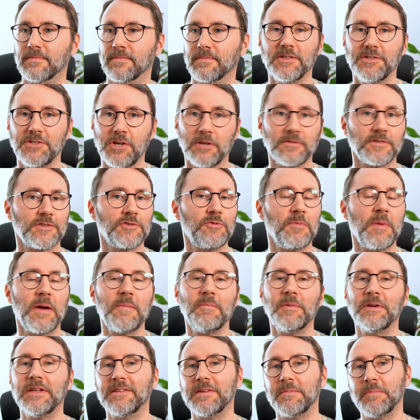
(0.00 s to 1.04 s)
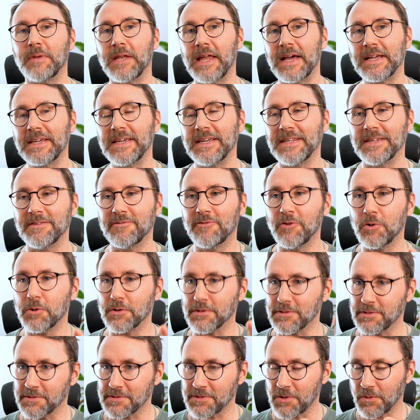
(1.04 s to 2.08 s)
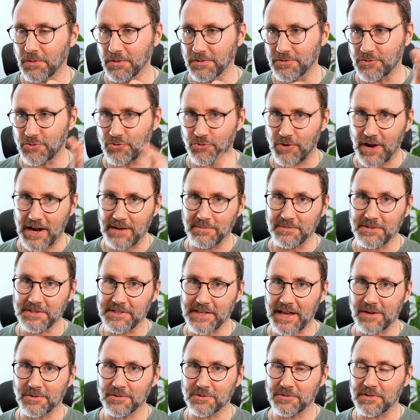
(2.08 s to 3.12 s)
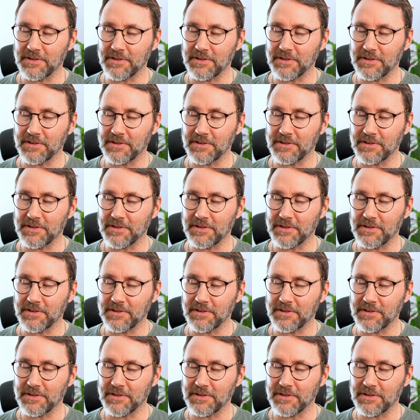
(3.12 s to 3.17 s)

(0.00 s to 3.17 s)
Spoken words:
Just remember that the plugin focuses on drum sound,